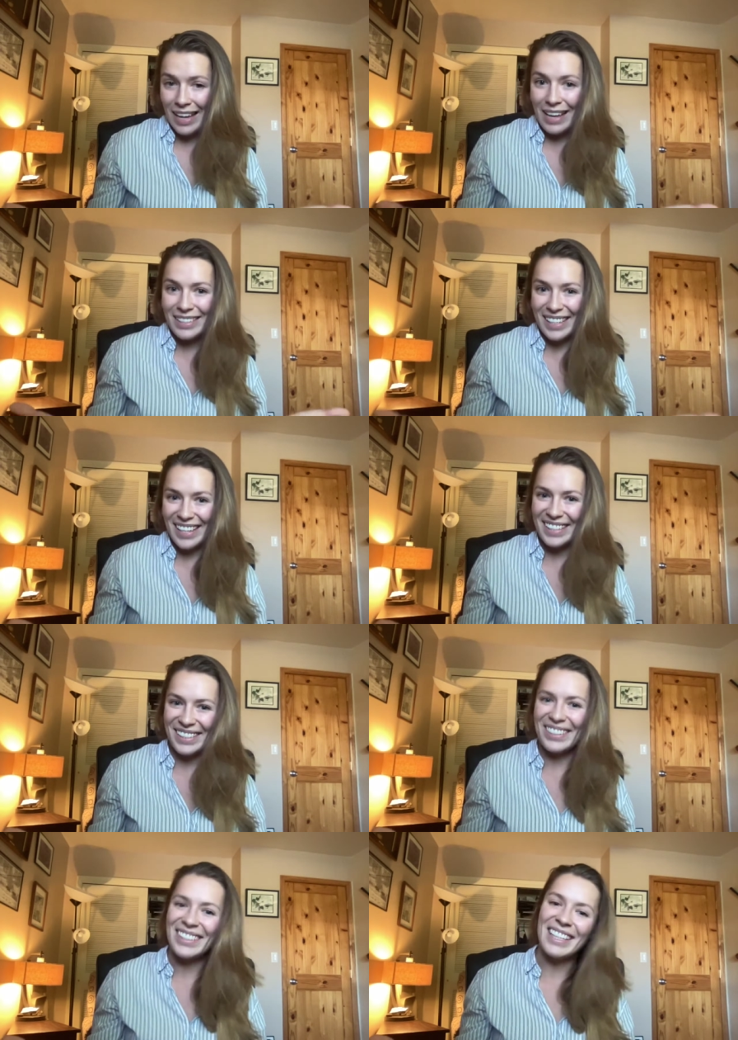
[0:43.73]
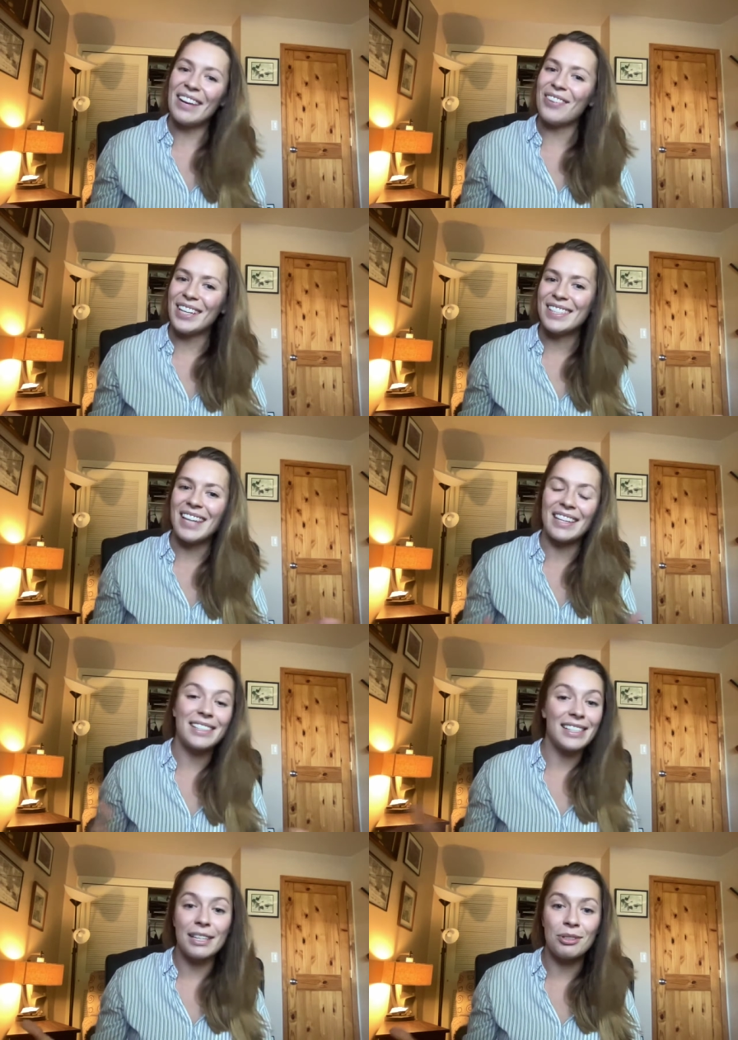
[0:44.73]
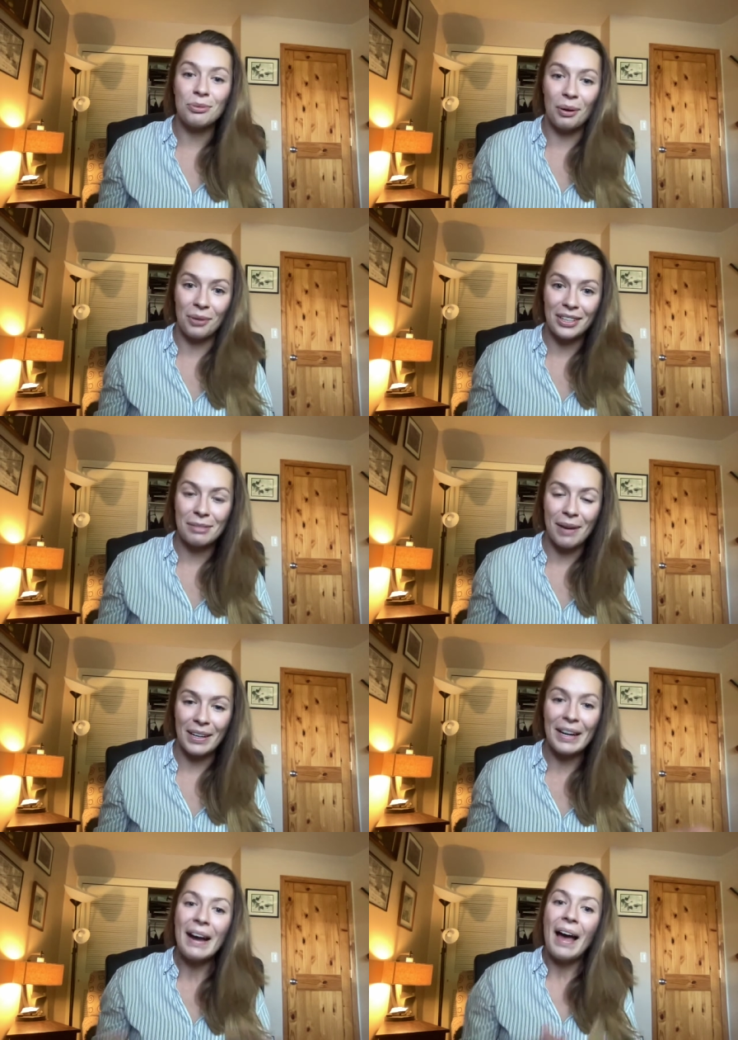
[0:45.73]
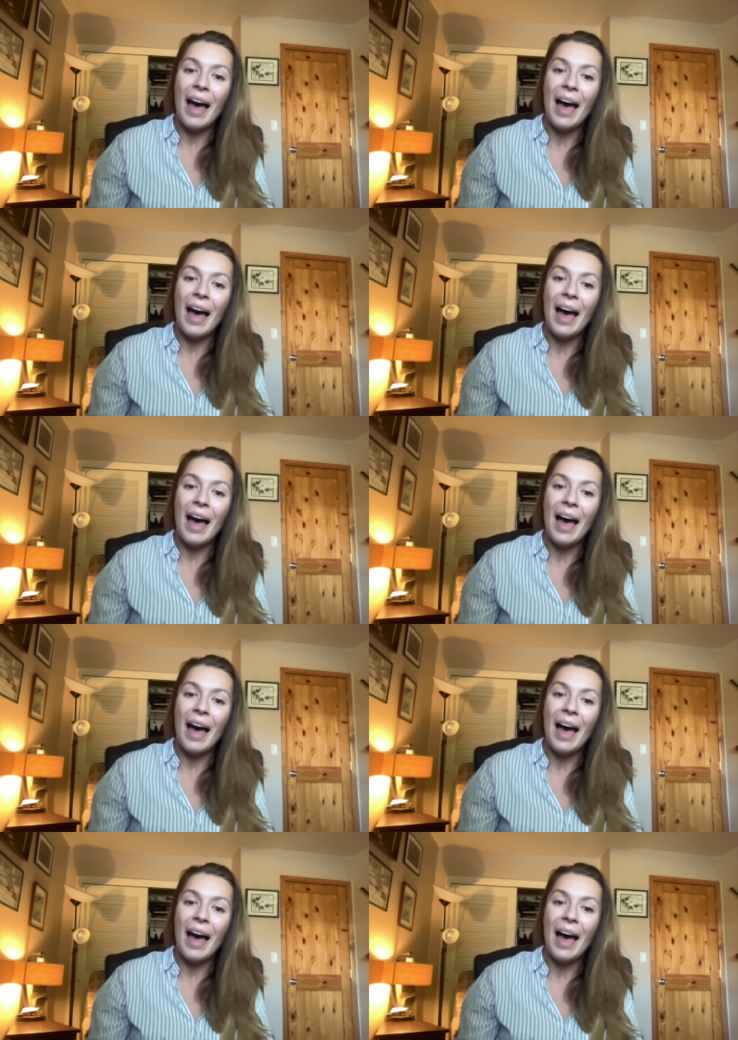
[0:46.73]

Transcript: uh, statistical significance test to see which one works better.